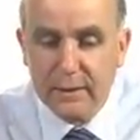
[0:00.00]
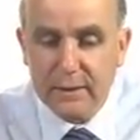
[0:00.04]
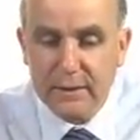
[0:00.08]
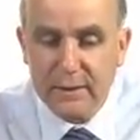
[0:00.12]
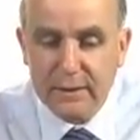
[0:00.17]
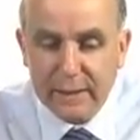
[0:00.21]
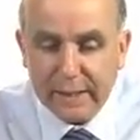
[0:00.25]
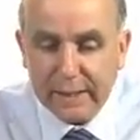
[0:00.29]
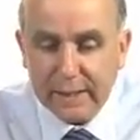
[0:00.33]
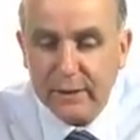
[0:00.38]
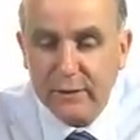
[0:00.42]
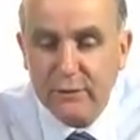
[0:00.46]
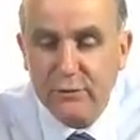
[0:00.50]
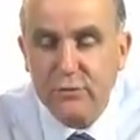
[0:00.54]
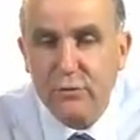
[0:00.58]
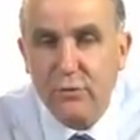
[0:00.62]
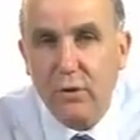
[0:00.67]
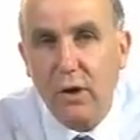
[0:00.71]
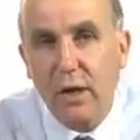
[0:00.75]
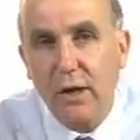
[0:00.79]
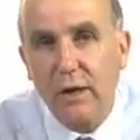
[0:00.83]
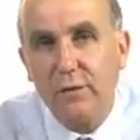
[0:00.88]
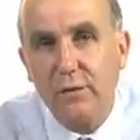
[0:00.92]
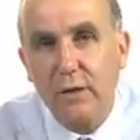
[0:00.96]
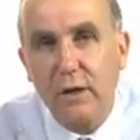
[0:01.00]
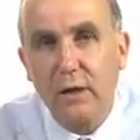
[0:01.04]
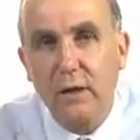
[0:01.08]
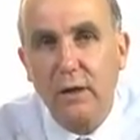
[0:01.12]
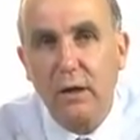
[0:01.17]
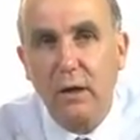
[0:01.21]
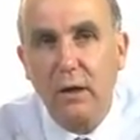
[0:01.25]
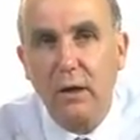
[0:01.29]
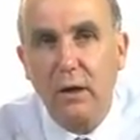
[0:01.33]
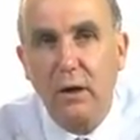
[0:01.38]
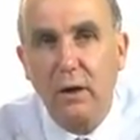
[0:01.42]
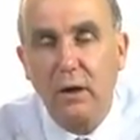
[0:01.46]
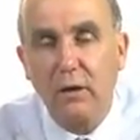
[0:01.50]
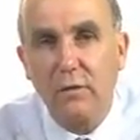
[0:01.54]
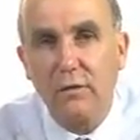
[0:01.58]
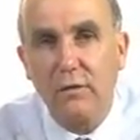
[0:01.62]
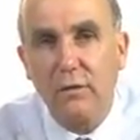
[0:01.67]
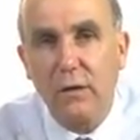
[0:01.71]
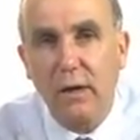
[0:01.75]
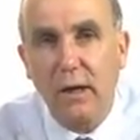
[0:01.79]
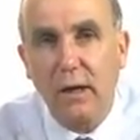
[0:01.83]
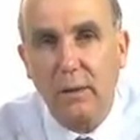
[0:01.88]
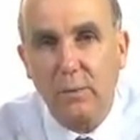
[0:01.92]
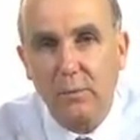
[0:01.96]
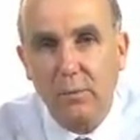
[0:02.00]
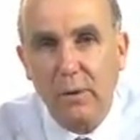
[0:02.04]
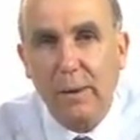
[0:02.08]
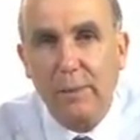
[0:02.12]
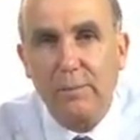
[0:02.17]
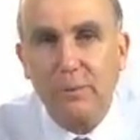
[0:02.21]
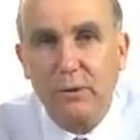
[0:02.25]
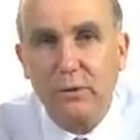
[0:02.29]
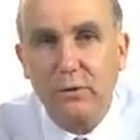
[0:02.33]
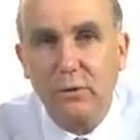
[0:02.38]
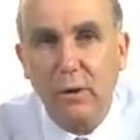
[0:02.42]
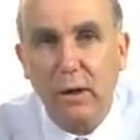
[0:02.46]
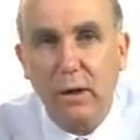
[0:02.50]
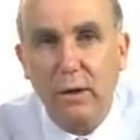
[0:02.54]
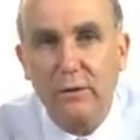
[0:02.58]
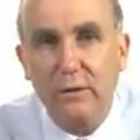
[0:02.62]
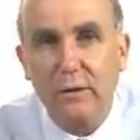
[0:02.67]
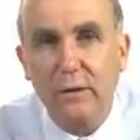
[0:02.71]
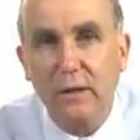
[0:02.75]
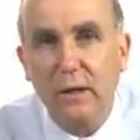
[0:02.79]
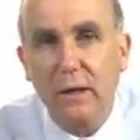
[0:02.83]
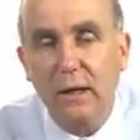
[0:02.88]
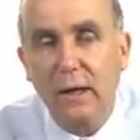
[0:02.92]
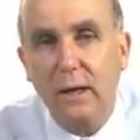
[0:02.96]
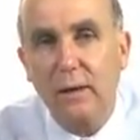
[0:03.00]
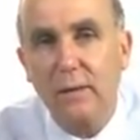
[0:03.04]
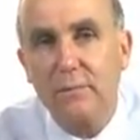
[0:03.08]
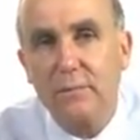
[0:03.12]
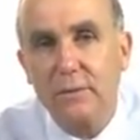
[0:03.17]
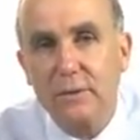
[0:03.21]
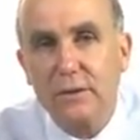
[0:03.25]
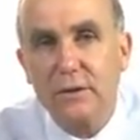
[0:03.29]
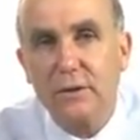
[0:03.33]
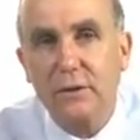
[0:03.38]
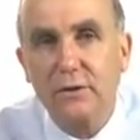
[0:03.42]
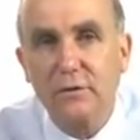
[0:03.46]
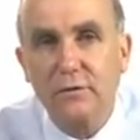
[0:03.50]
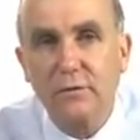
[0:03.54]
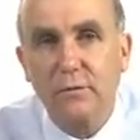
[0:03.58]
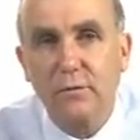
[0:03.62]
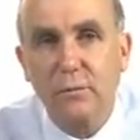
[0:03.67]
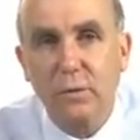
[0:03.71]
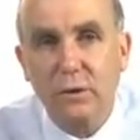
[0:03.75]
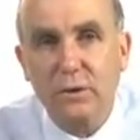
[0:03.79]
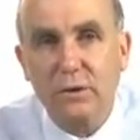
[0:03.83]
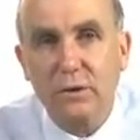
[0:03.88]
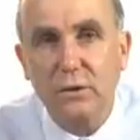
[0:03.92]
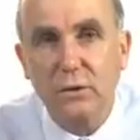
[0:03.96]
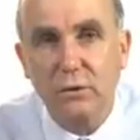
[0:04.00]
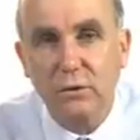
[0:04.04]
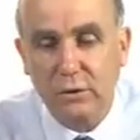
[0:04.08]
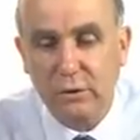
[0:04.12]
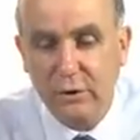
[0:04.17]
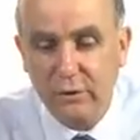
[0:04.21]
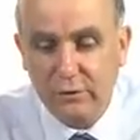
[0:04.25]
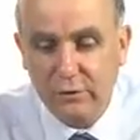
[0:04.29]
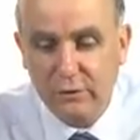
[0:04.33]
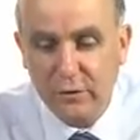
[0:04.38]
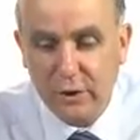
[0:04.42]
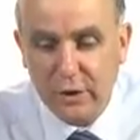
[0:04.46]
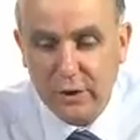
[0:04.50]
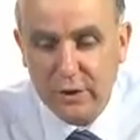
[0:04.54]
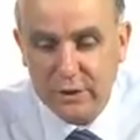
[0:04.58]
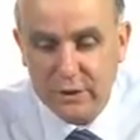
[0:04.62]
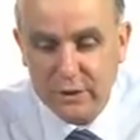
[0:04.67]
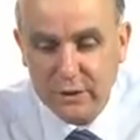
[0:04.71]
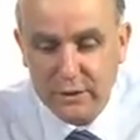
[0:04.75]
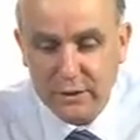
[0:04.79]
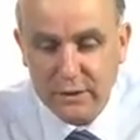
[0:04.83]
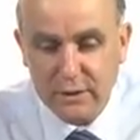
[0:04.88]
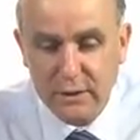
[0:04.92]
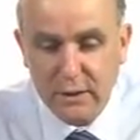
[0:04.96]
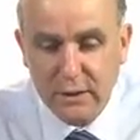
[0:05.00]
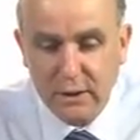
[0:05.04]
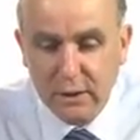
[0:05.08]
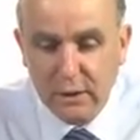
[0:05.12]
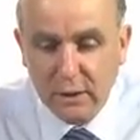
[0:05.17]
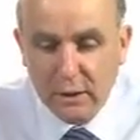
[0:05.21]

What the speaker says: The second driver of rapid growth is what's called convergence.